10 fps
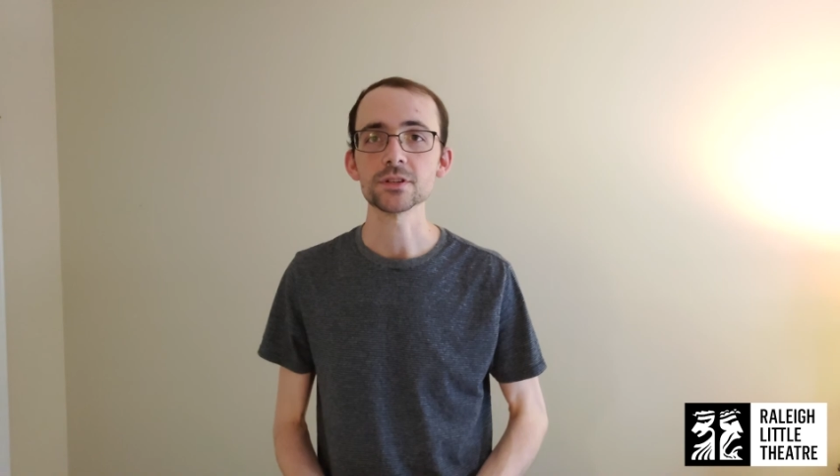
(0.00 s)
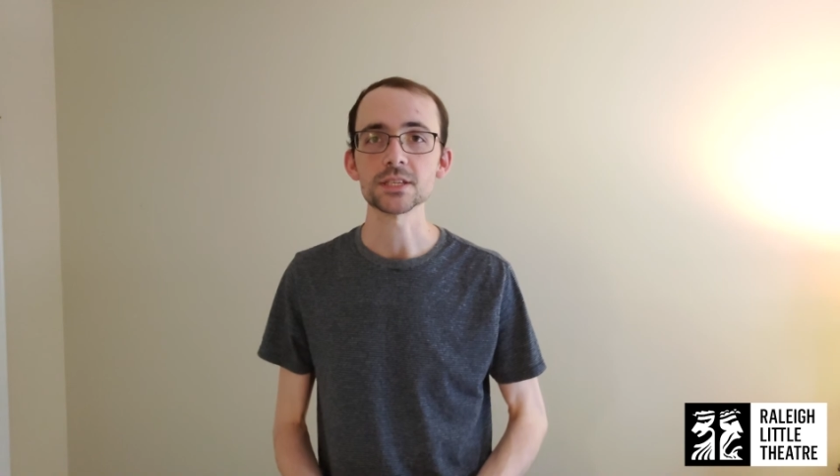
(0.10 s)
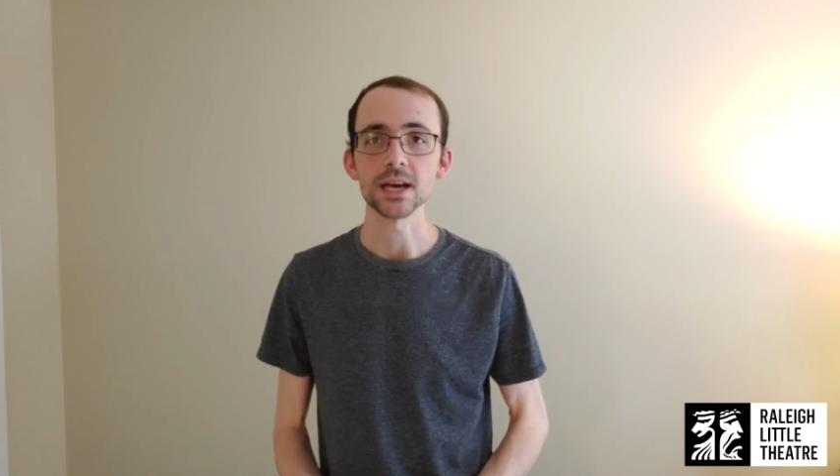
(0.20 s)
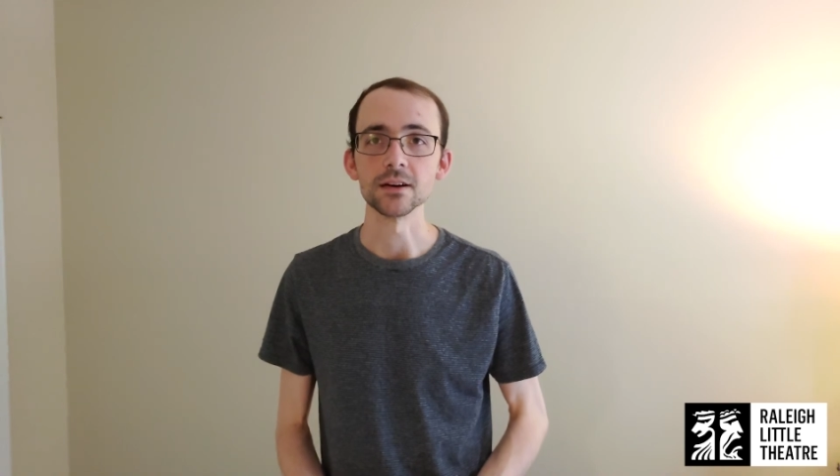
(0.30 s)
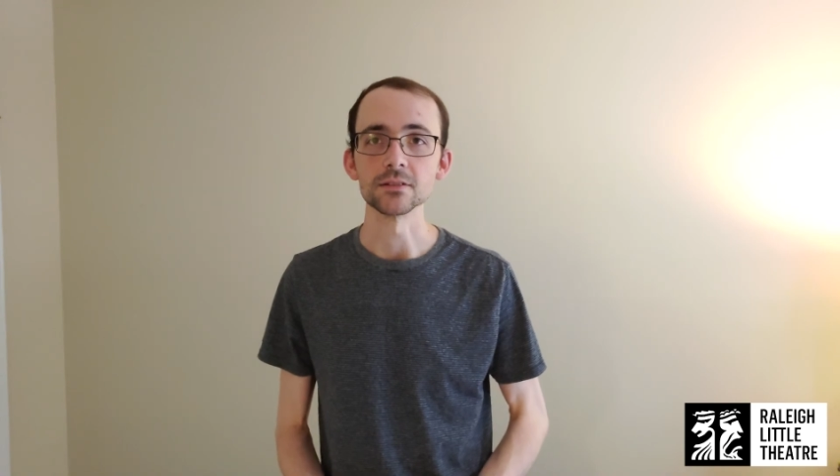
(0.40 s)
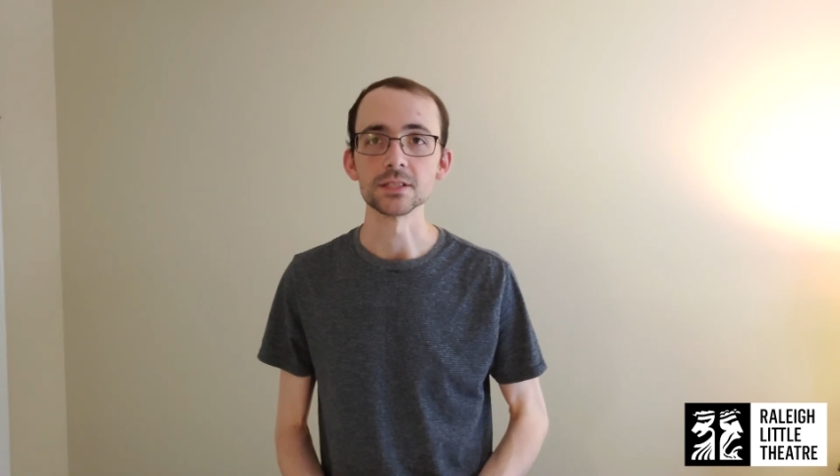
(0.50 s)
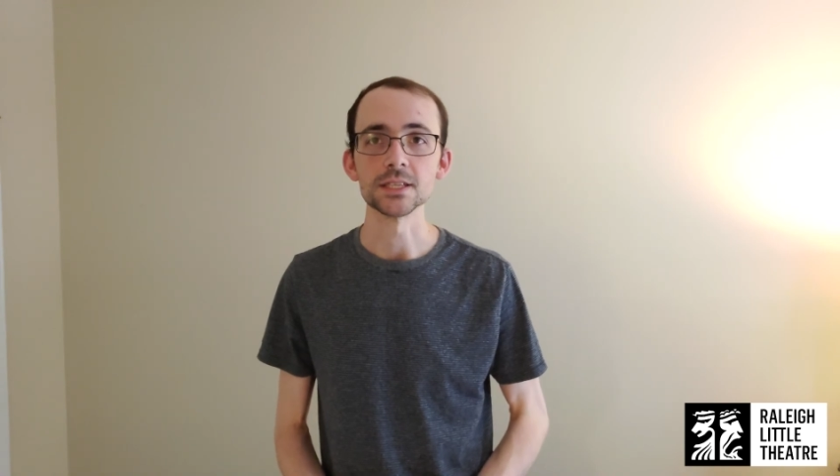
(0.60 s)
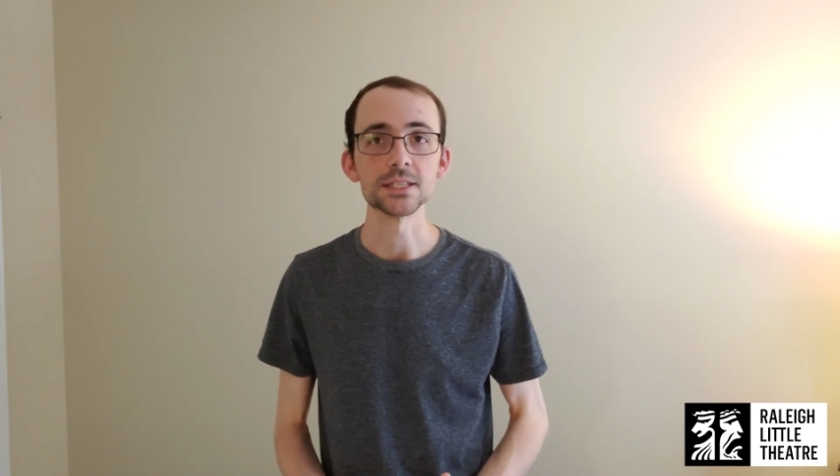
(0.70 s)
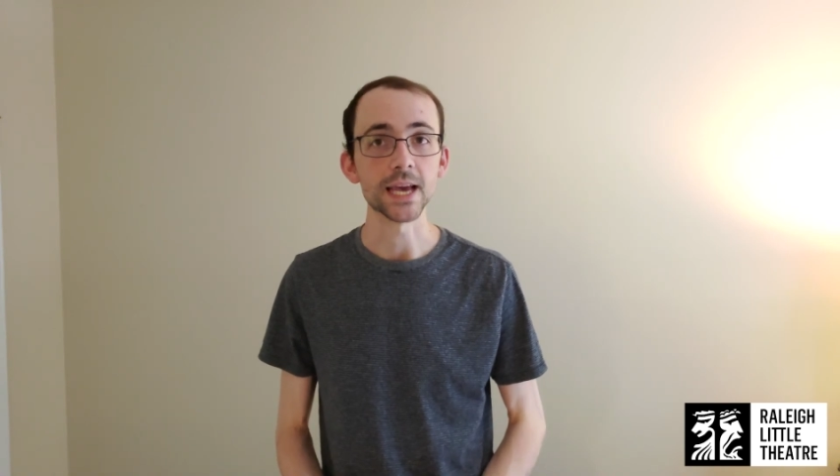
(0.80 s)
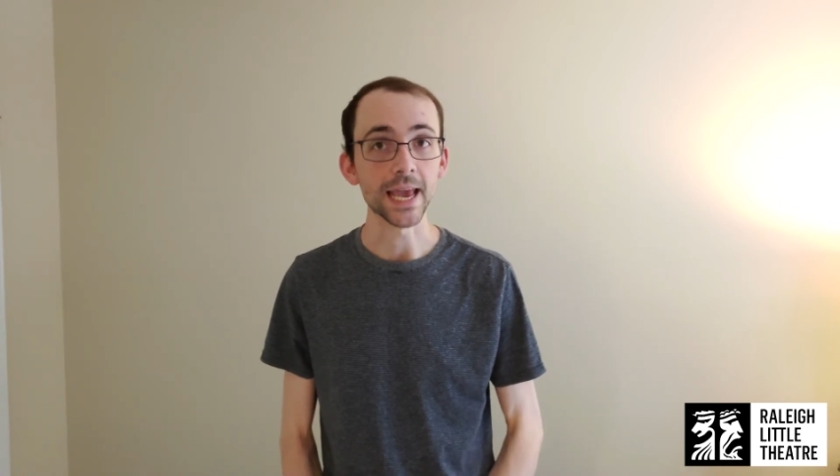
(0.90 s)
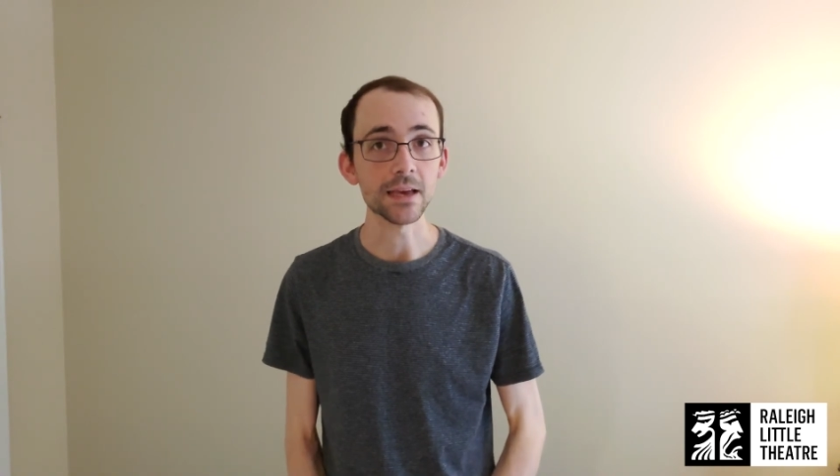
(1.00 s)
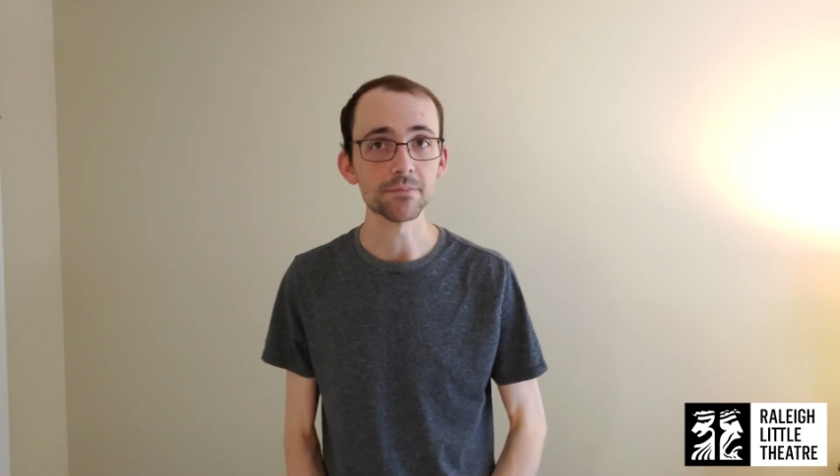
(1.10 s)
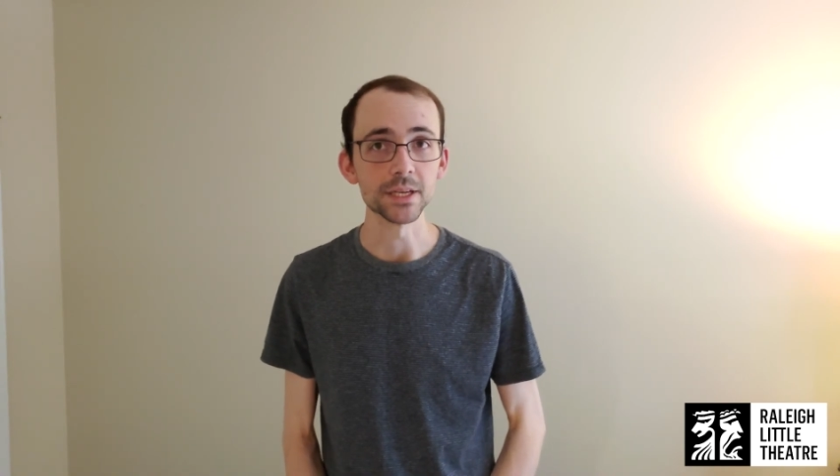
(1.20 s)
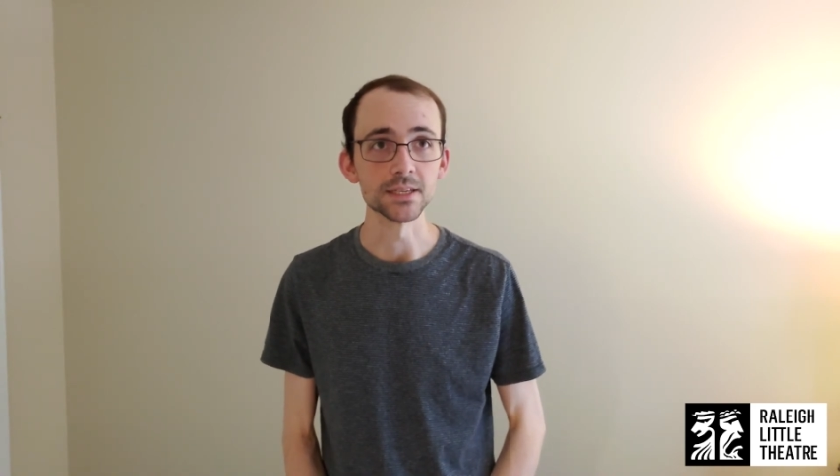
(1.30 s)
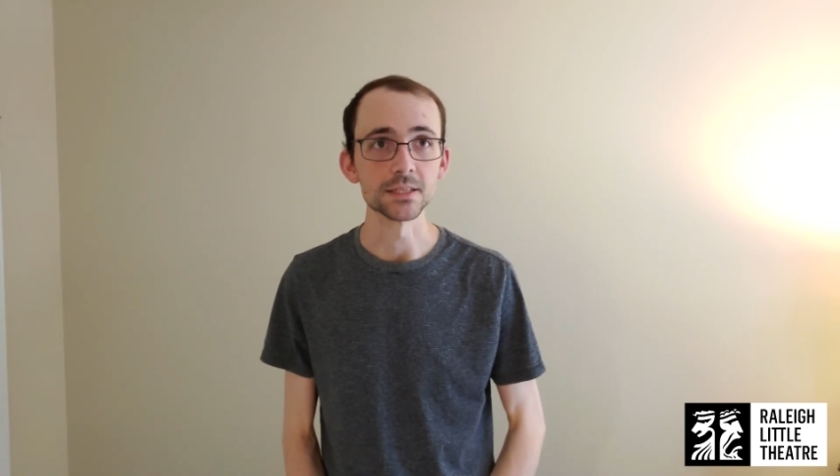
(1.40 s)
sounds is
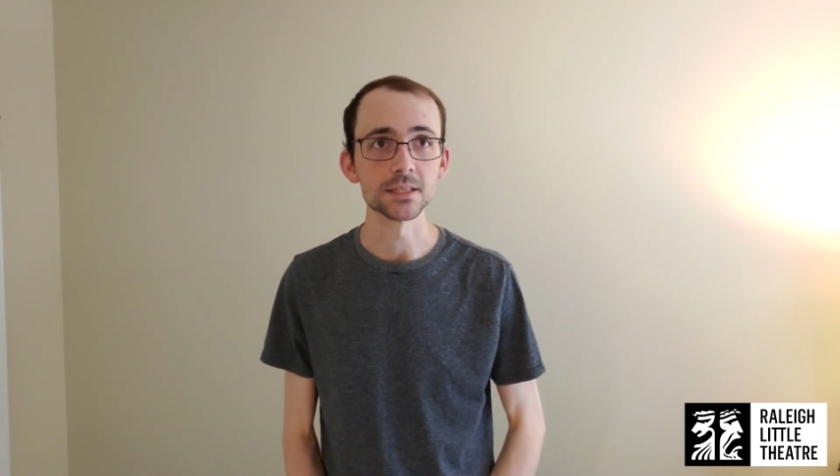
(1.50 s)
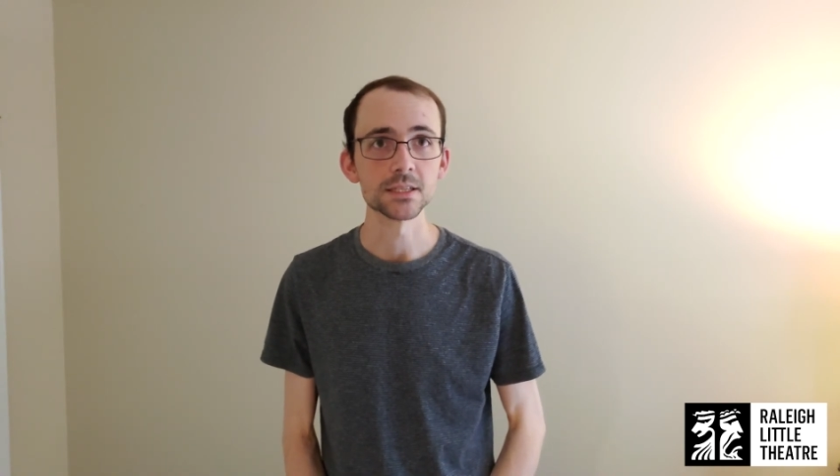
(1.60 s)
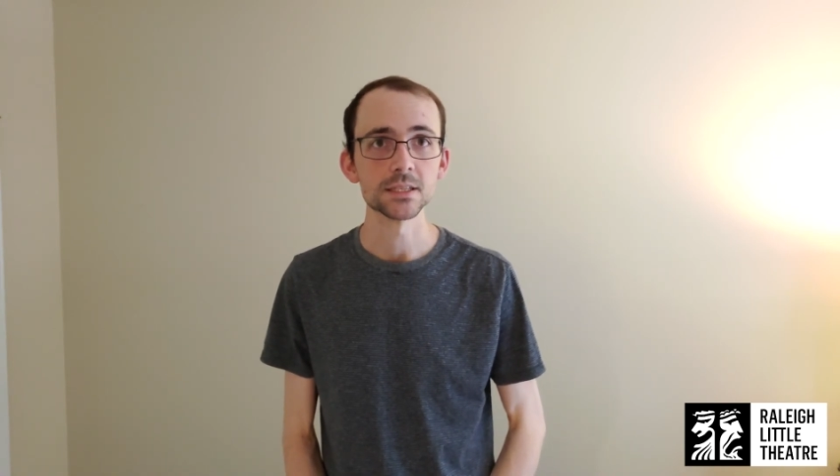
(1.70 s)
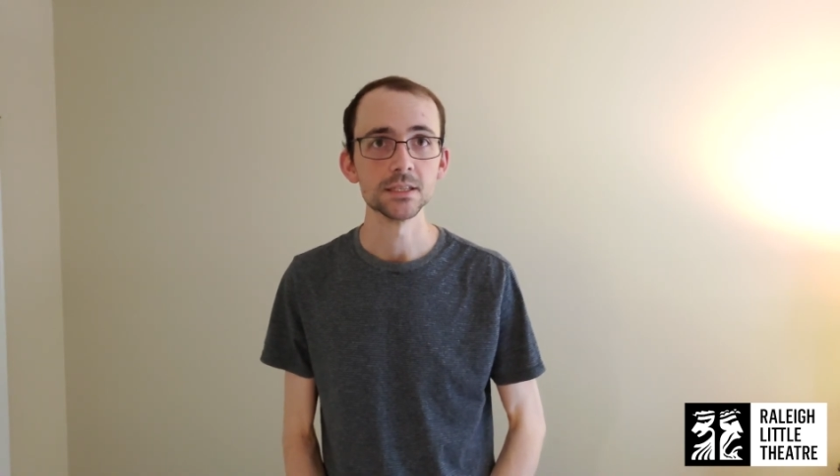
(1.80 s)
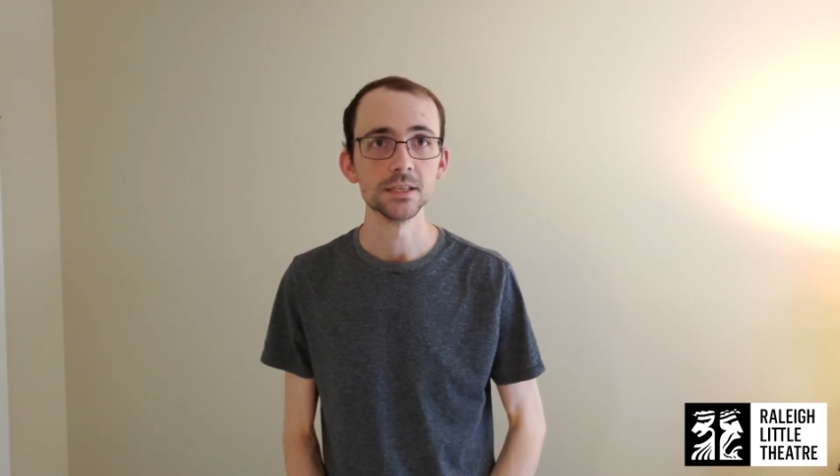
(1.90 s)
ambience.